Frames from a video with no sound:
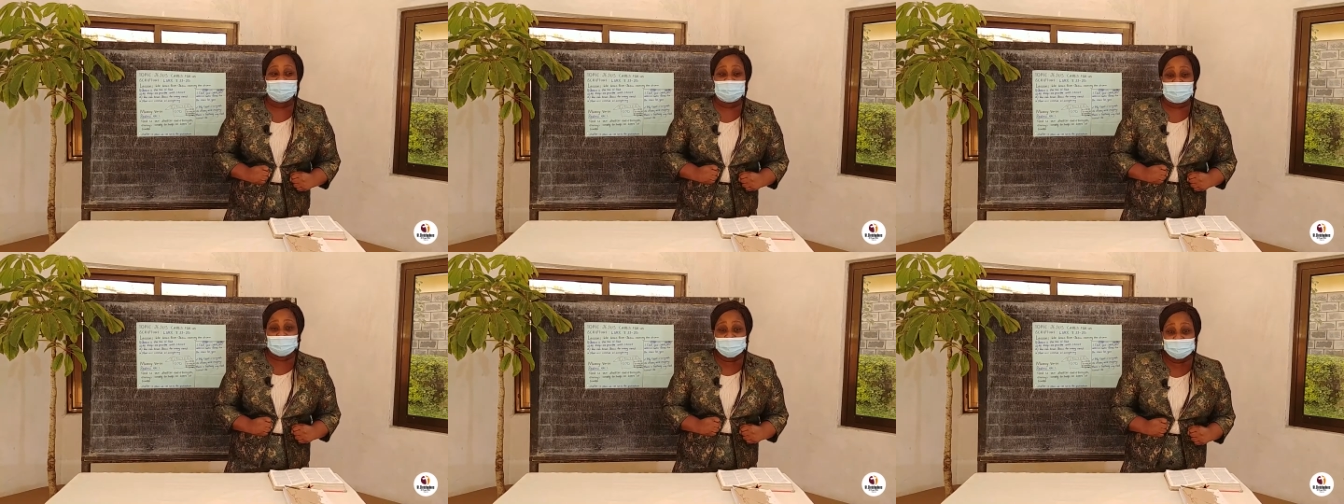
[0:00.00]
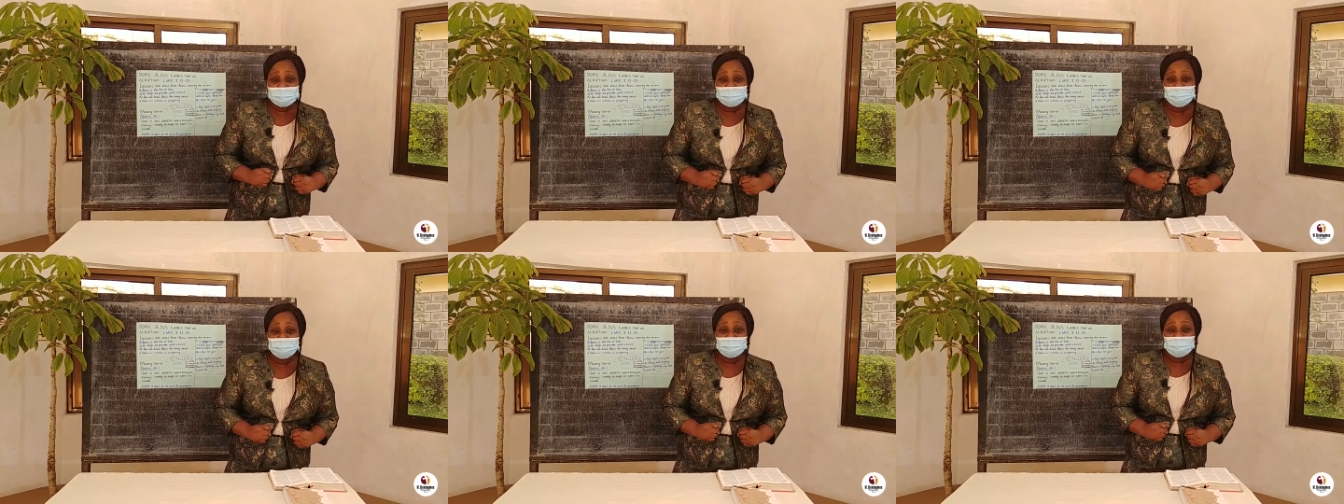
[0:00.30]

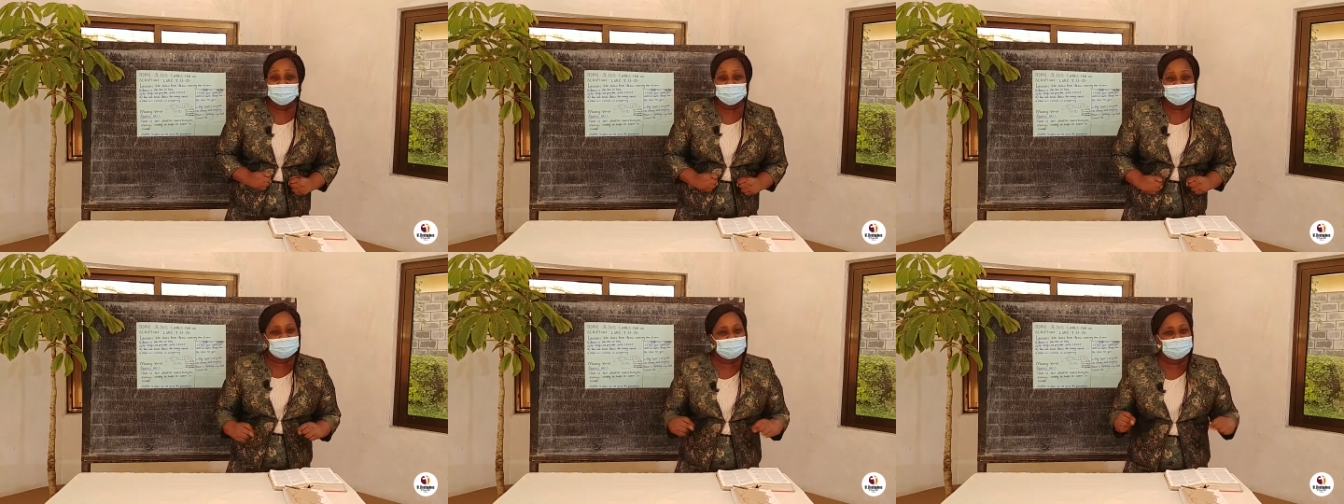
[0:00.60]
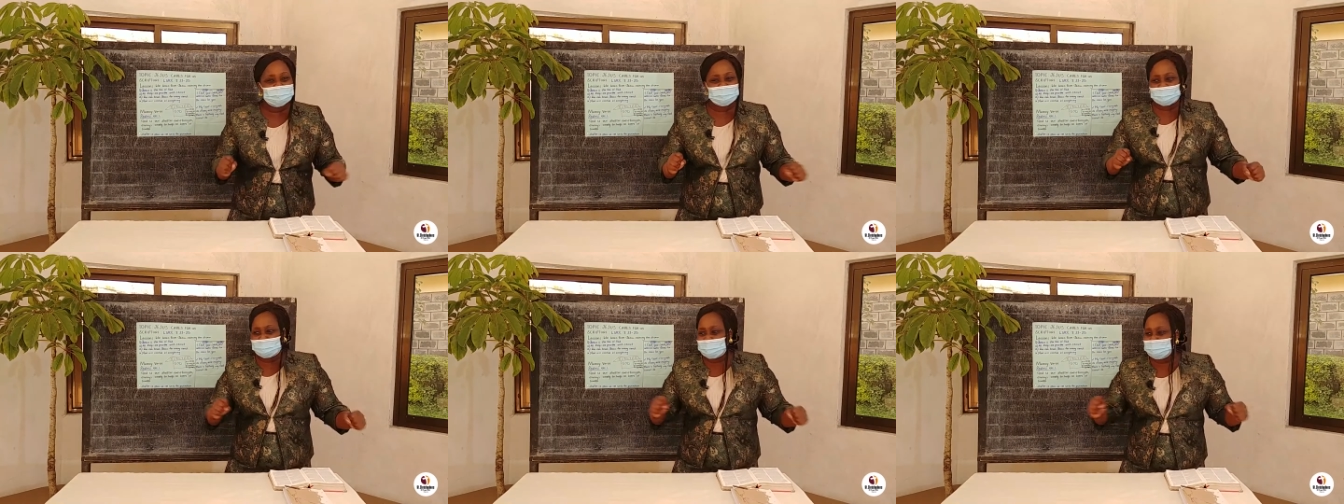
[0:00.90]
Eh?
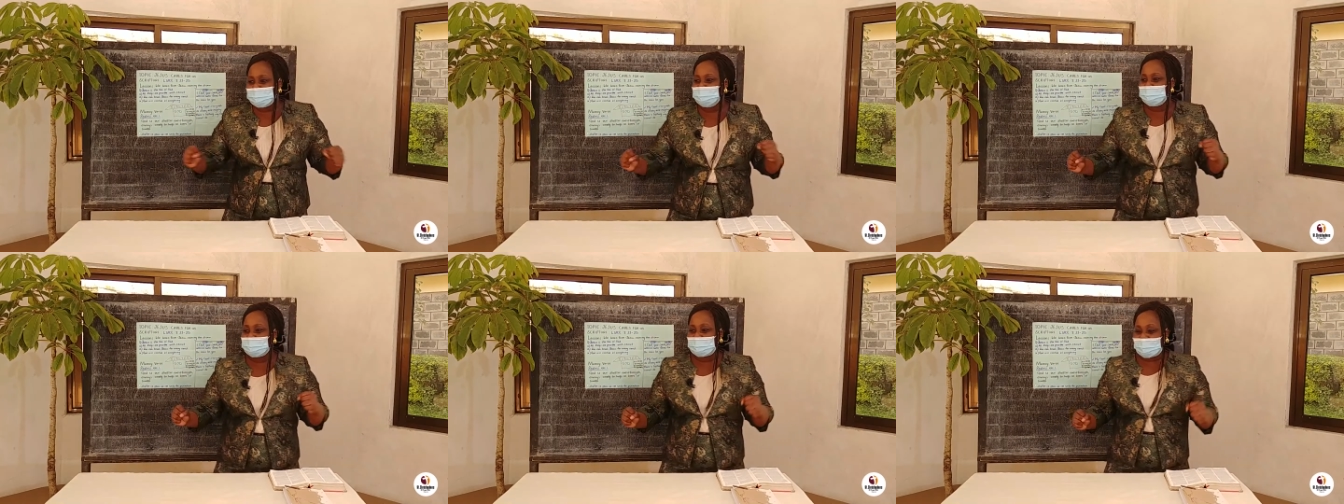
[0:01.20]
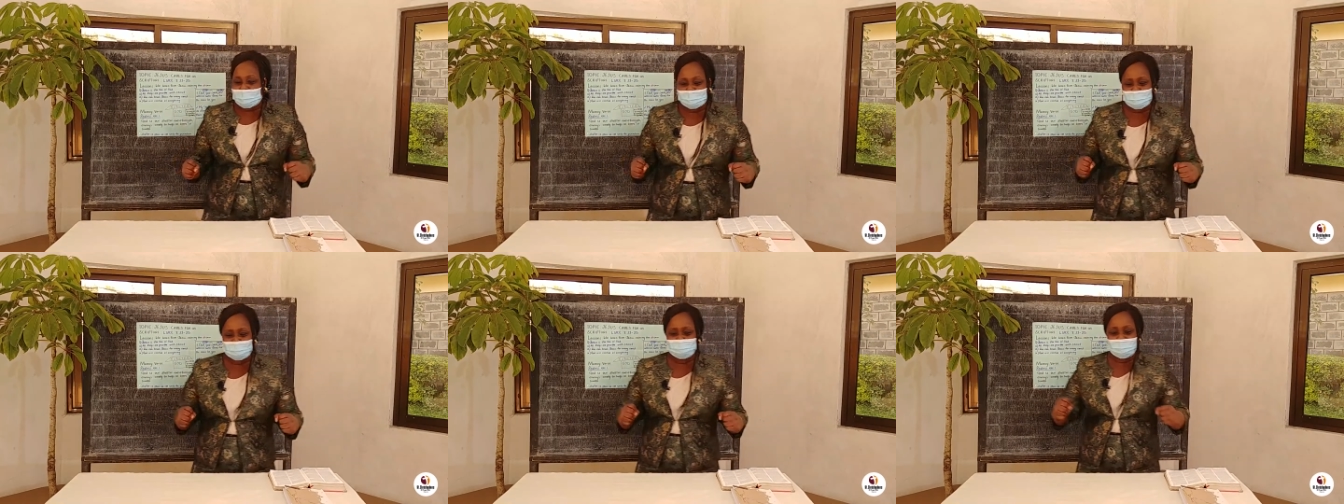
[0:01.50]
So there was no,
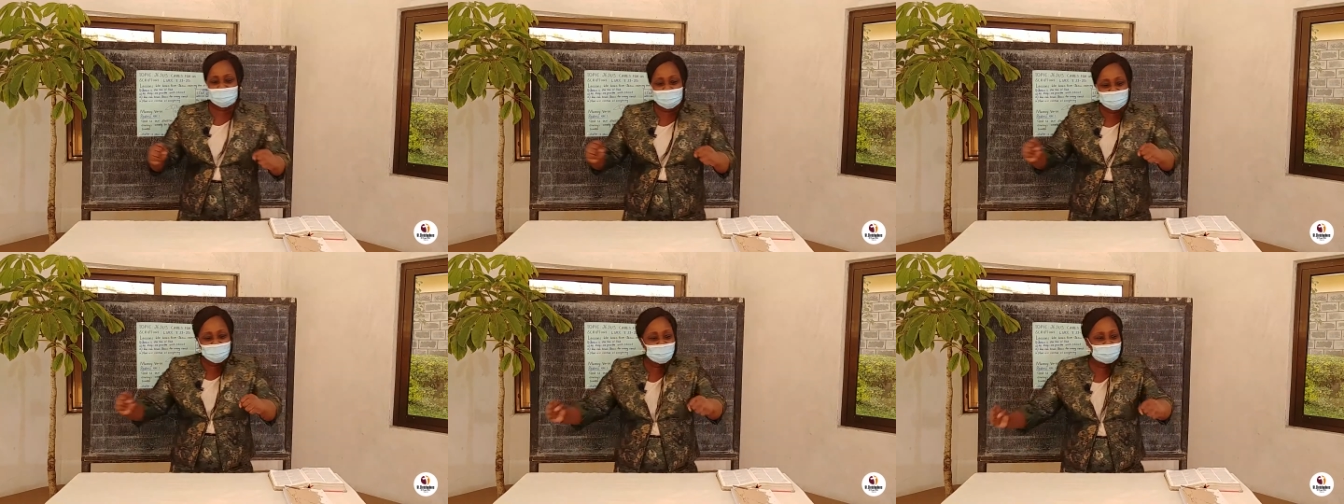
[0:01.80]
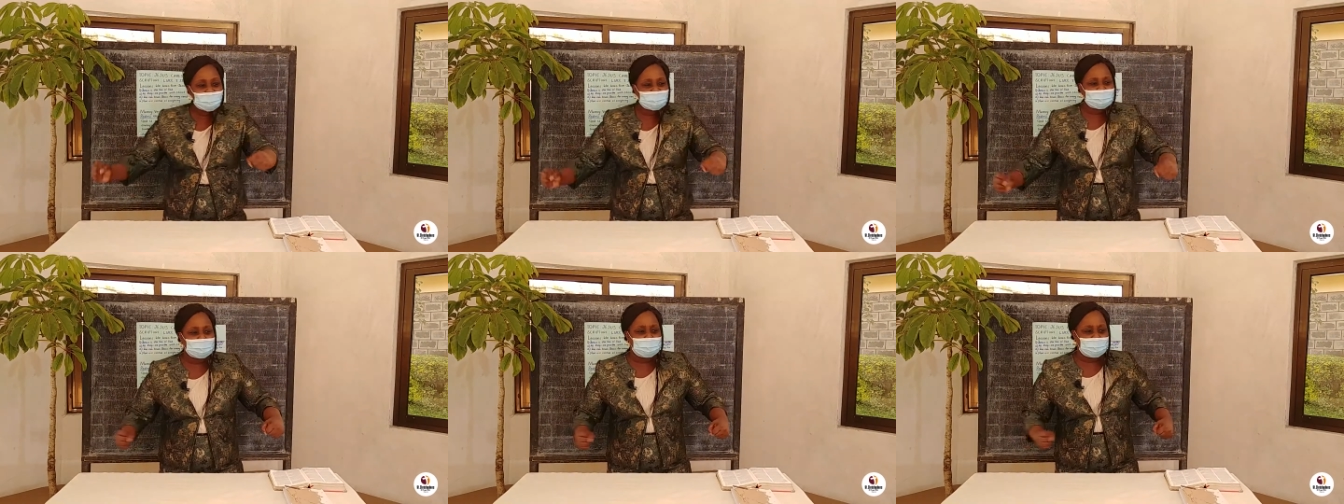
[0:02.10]
I believe they
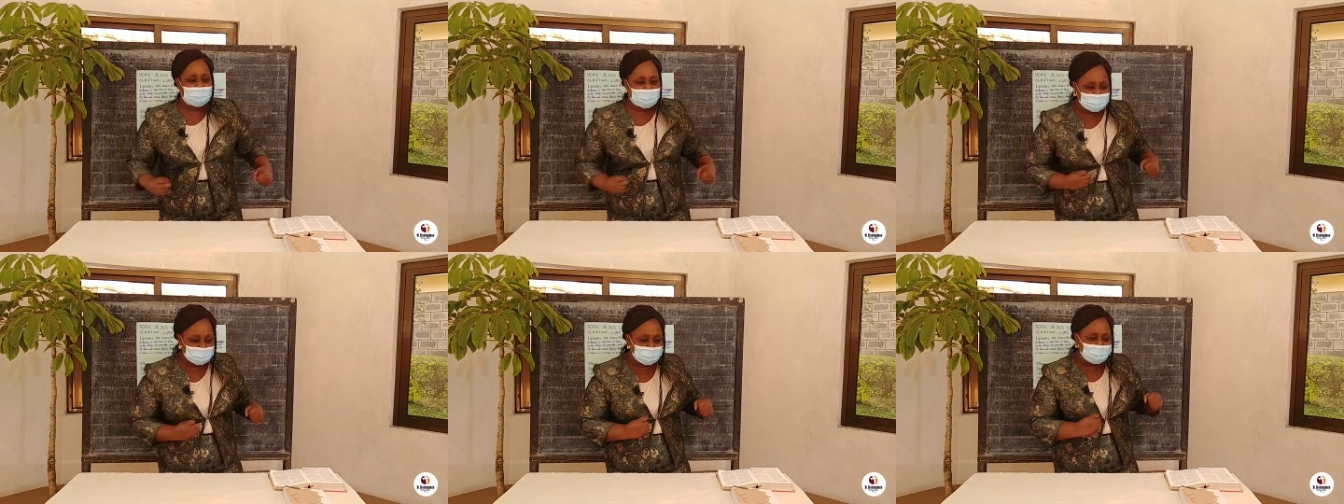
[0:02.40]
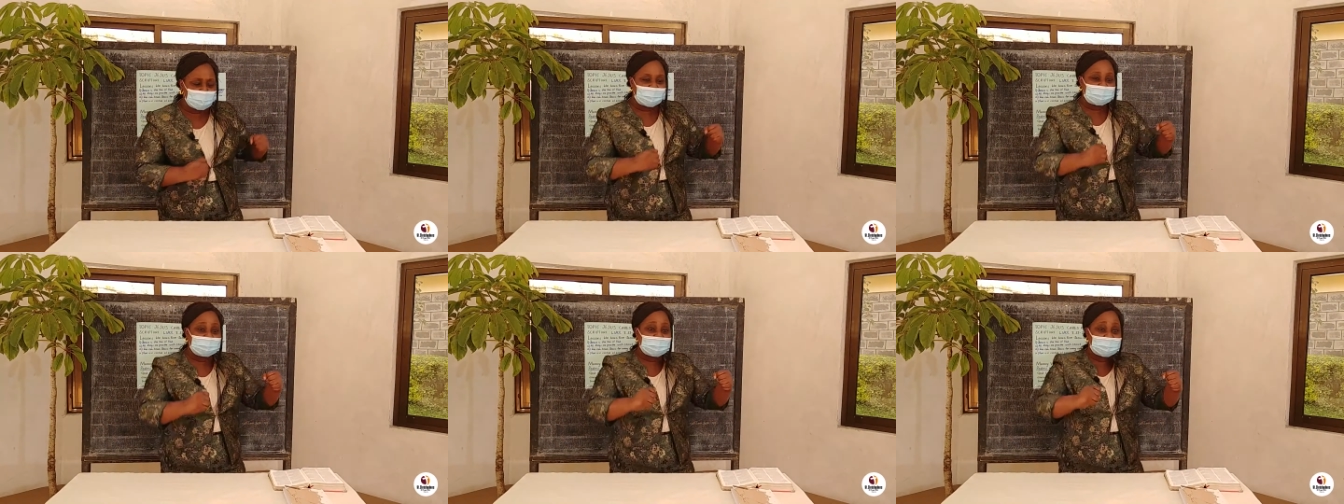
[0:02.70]
were the ones who were